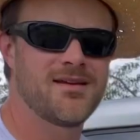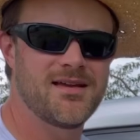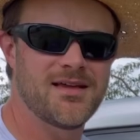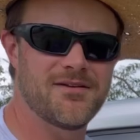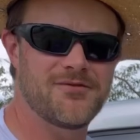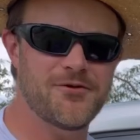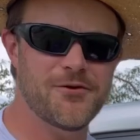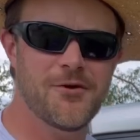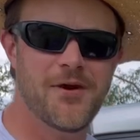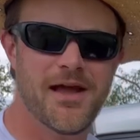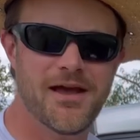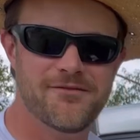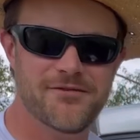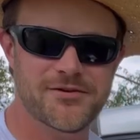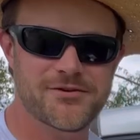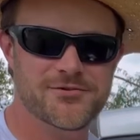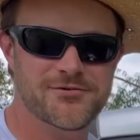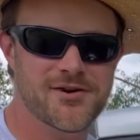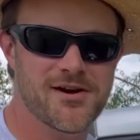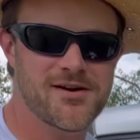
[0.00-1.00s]
If you have a
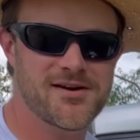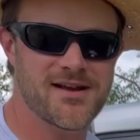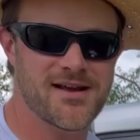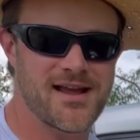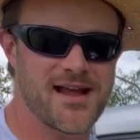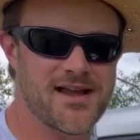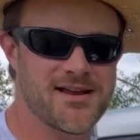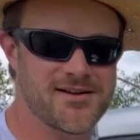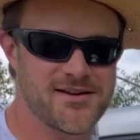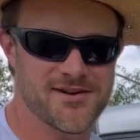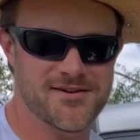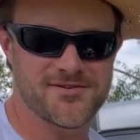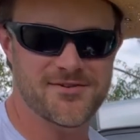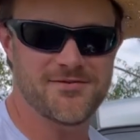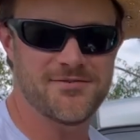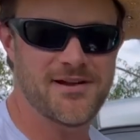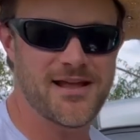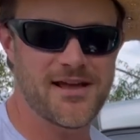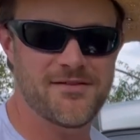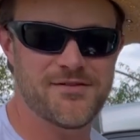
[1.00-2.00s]
truck and you
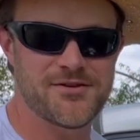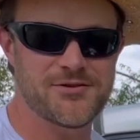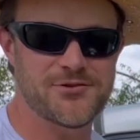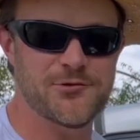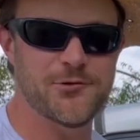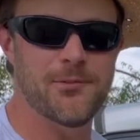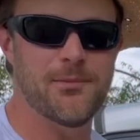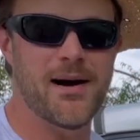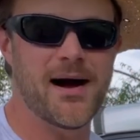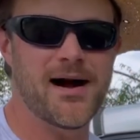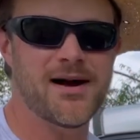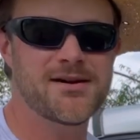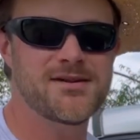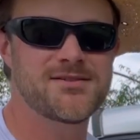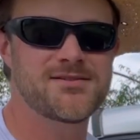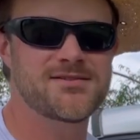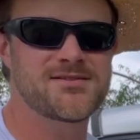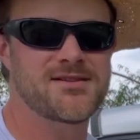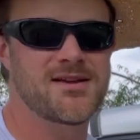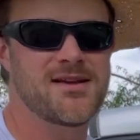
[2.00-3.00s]
don't have a
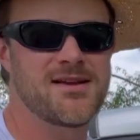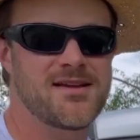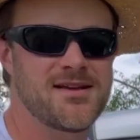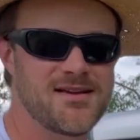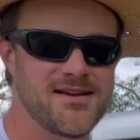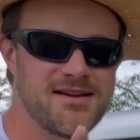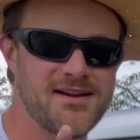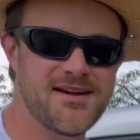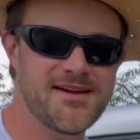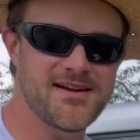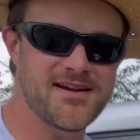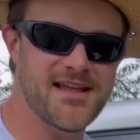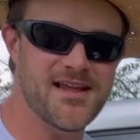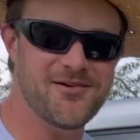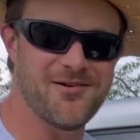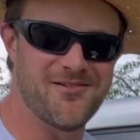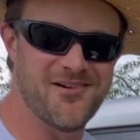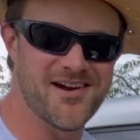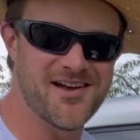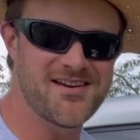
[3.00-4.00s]
toolbox, you need to
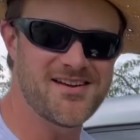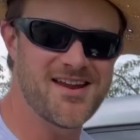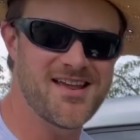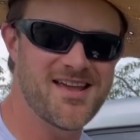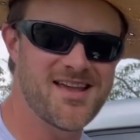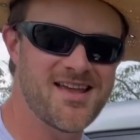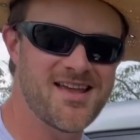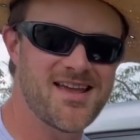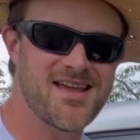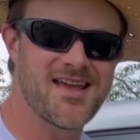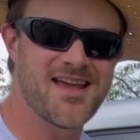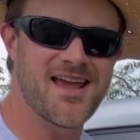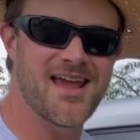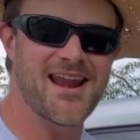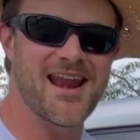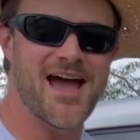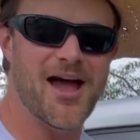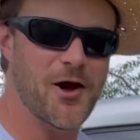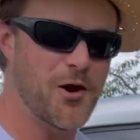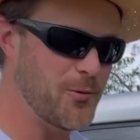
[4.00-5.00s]
get one,
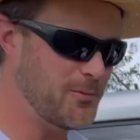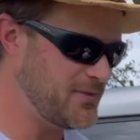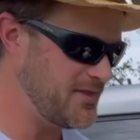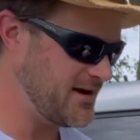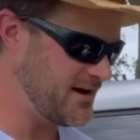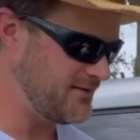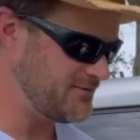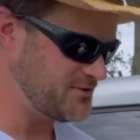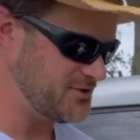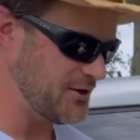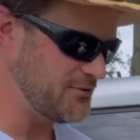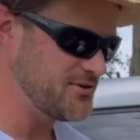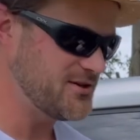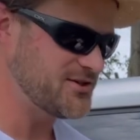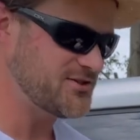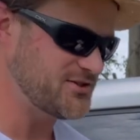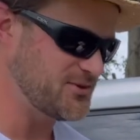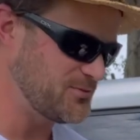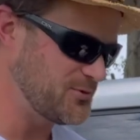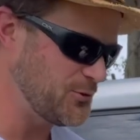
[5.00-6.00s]
and I hope that I've shown you
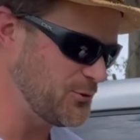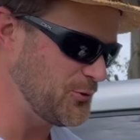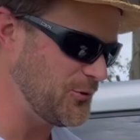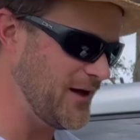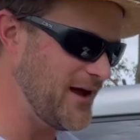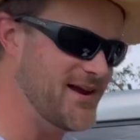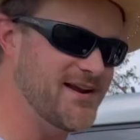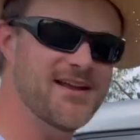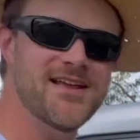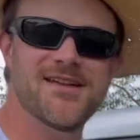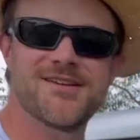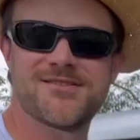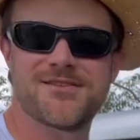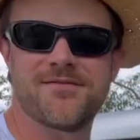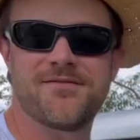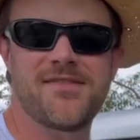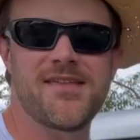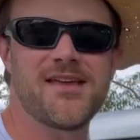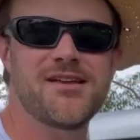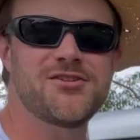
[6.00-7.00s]
some cool ideas
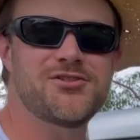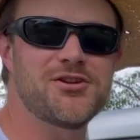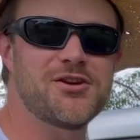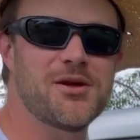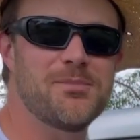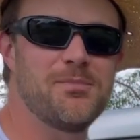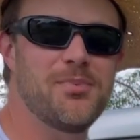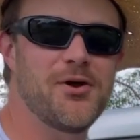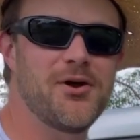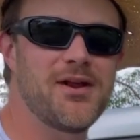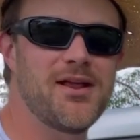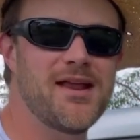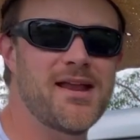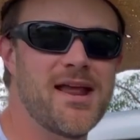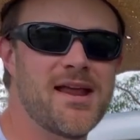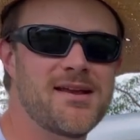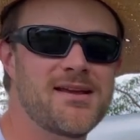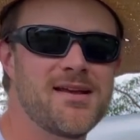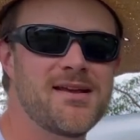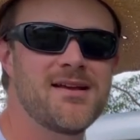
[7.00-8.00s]
of things you can put in
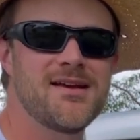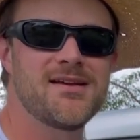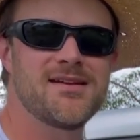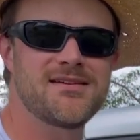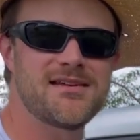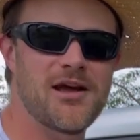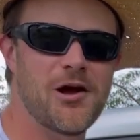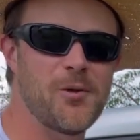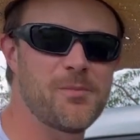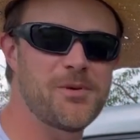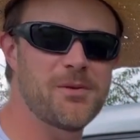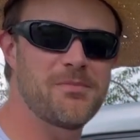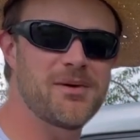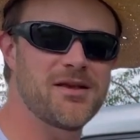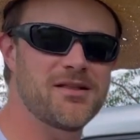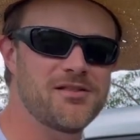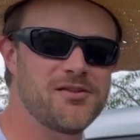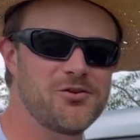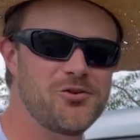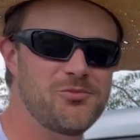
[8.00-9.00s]
it to help you be
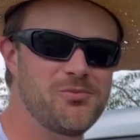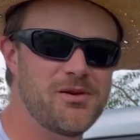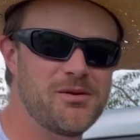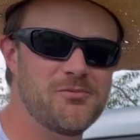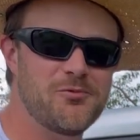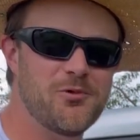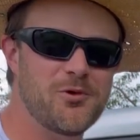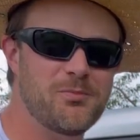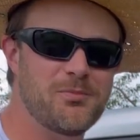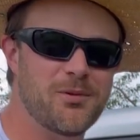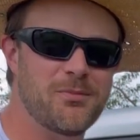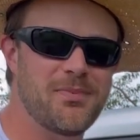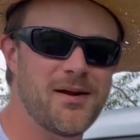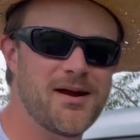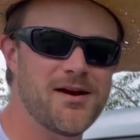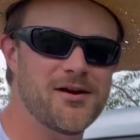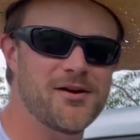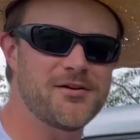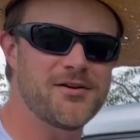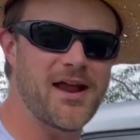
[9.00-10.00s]
a little bit more
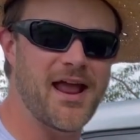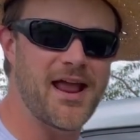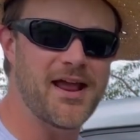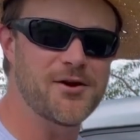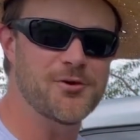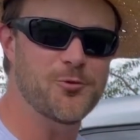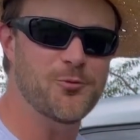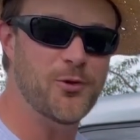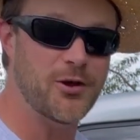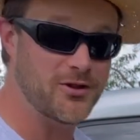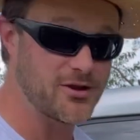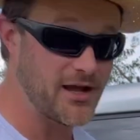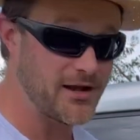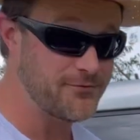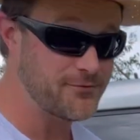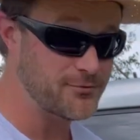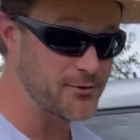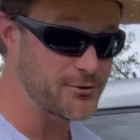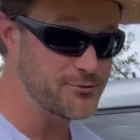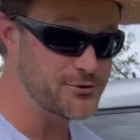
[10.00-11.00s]
prepared to handle what
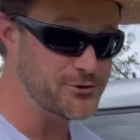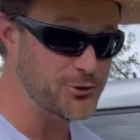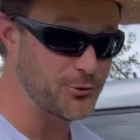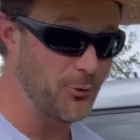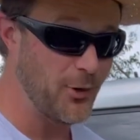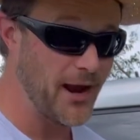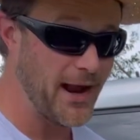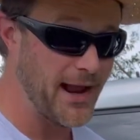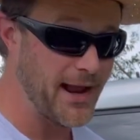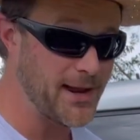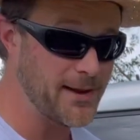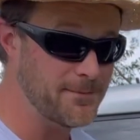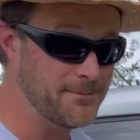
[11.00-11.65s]
life throws your way.